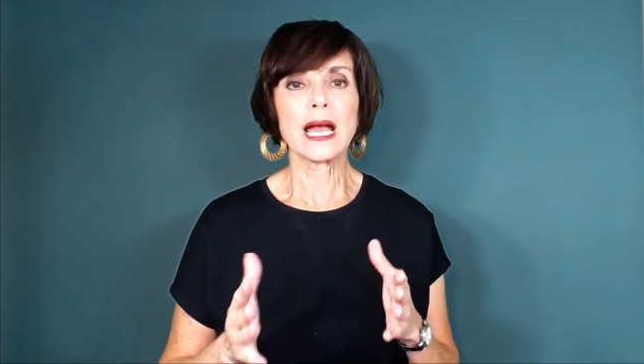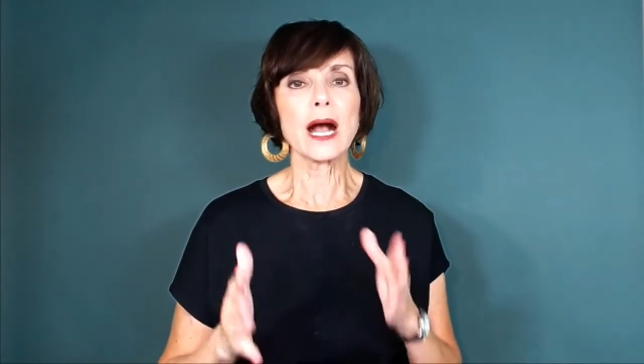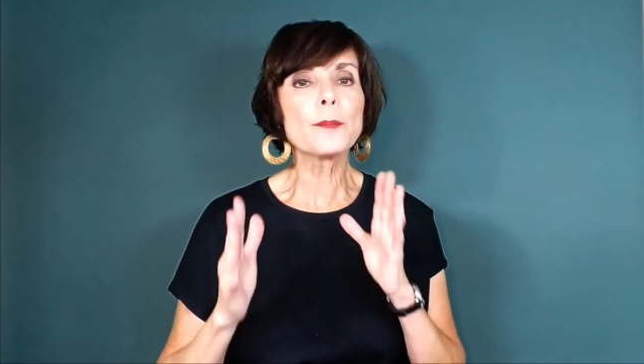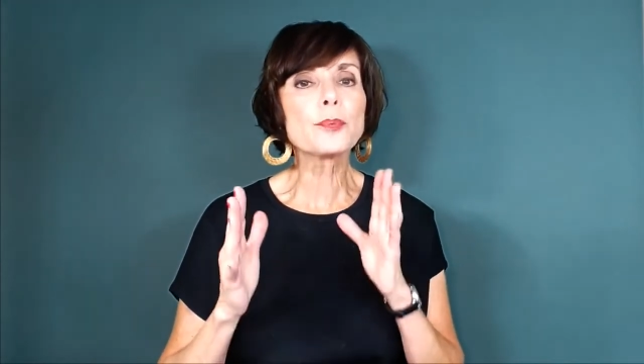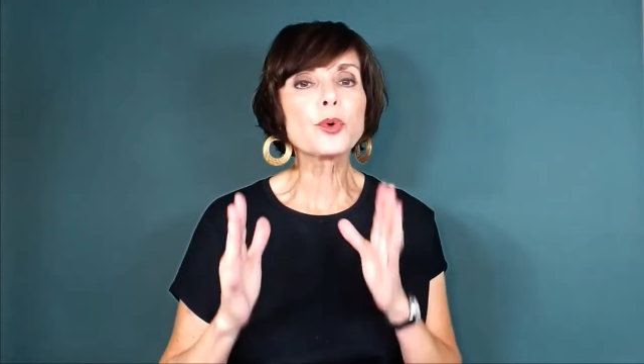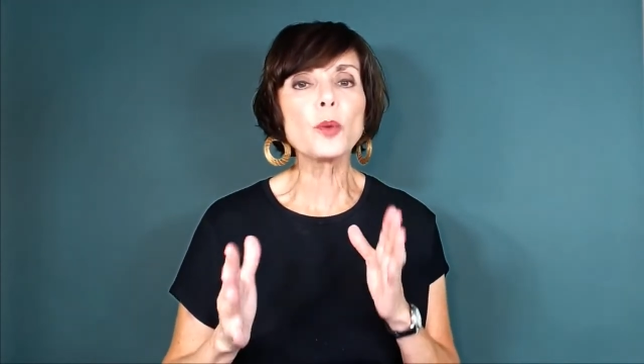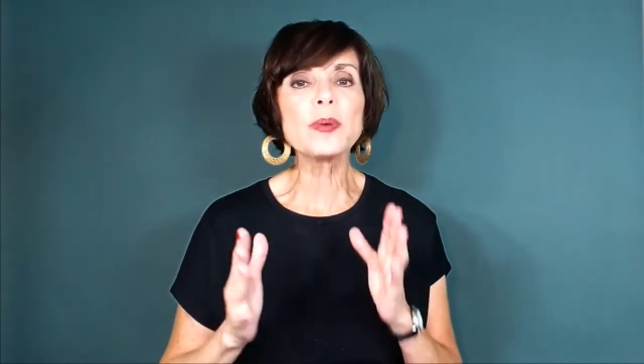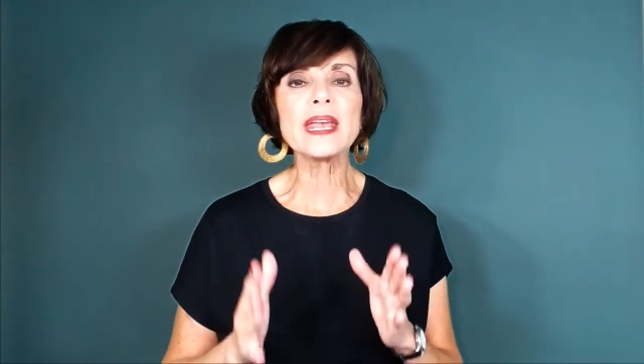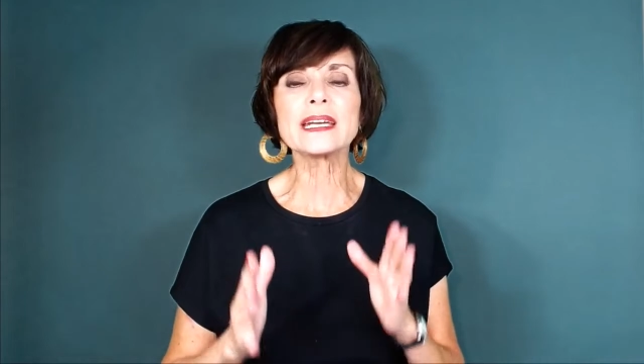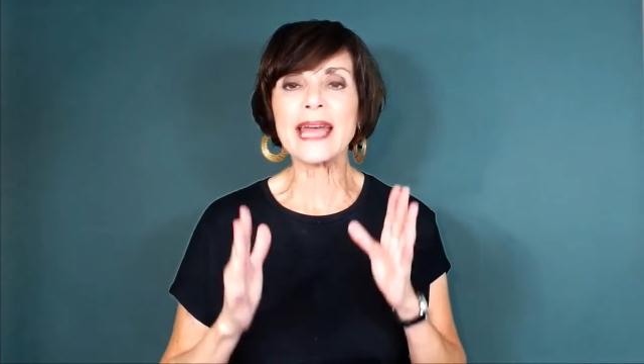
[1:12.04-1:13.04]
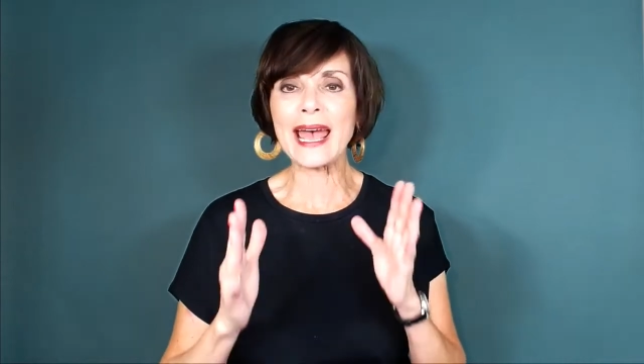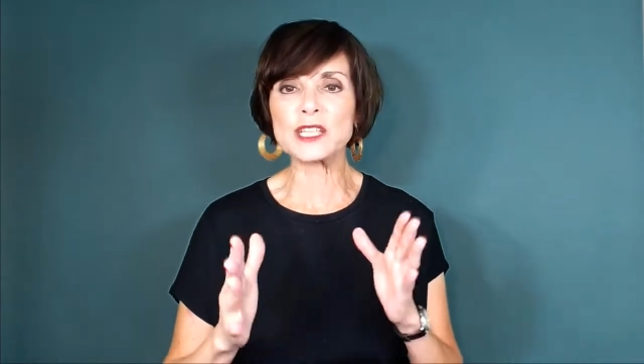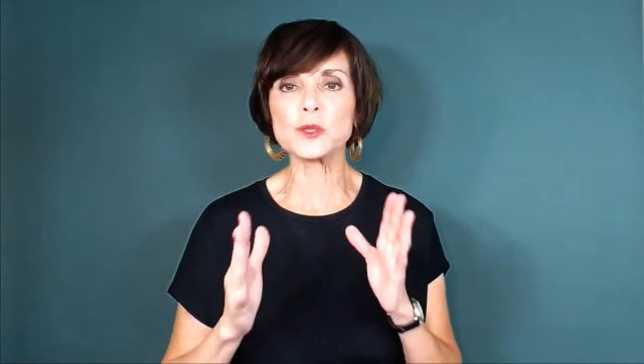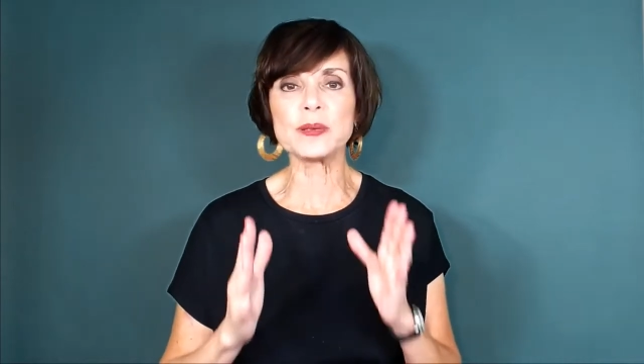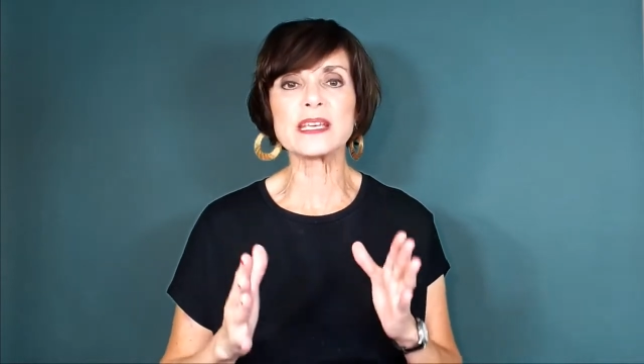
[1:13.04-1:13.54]
Appropriate
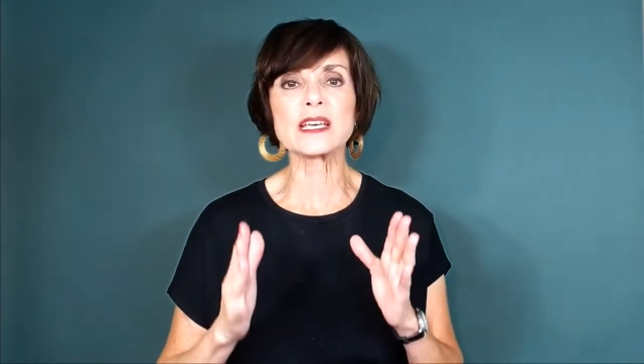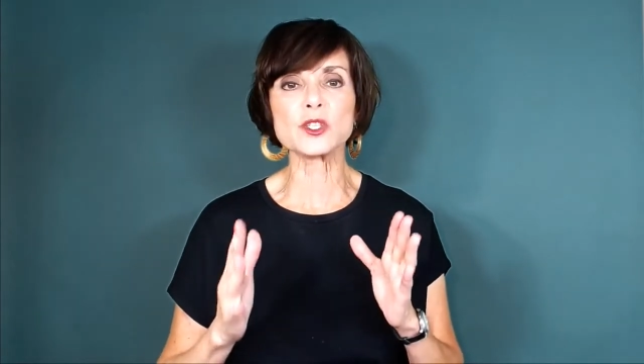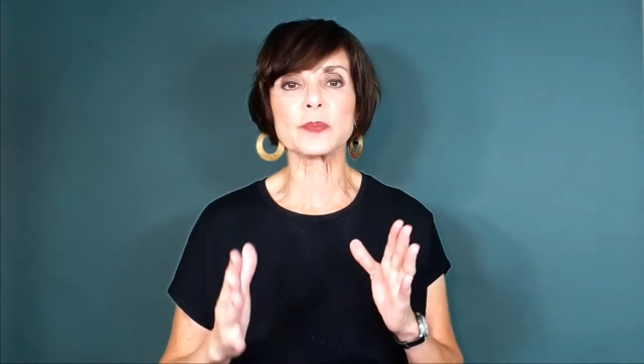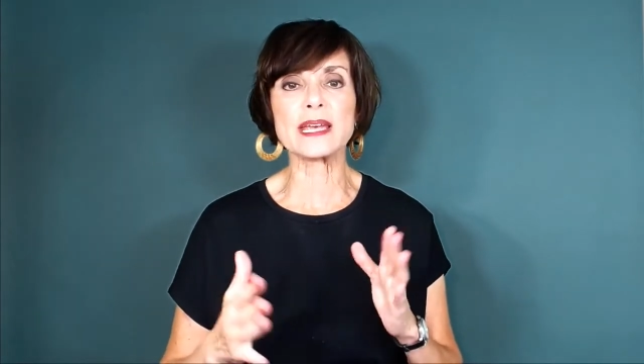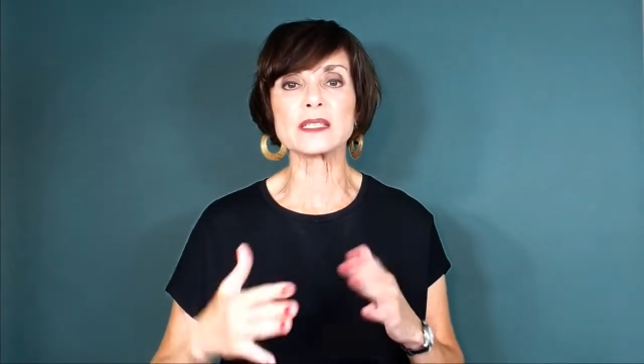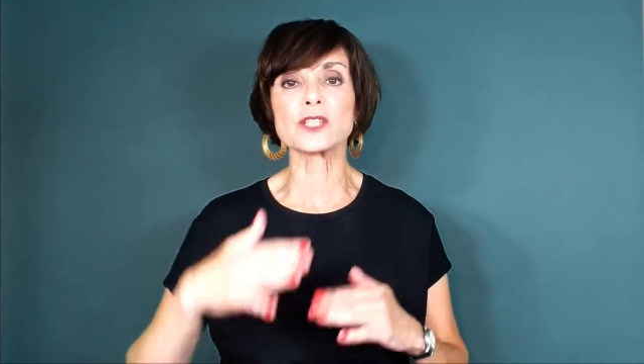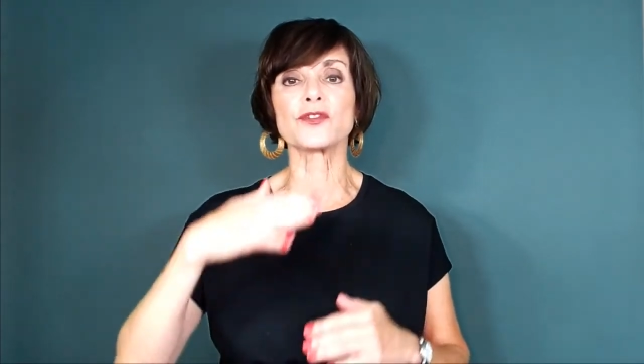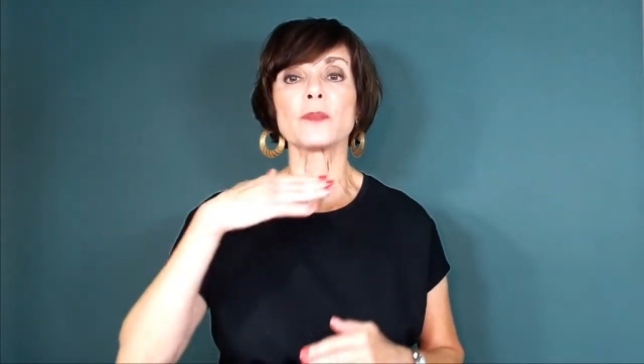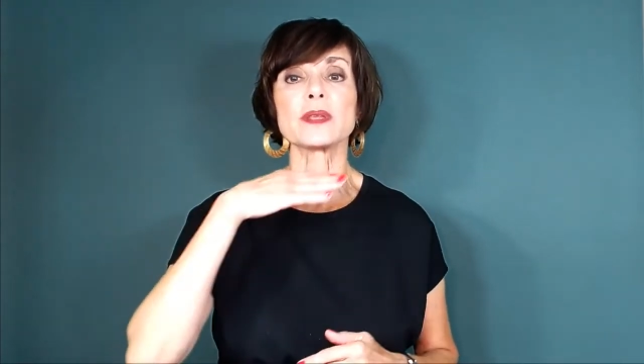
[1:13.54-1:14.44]
hand-speaking spaces from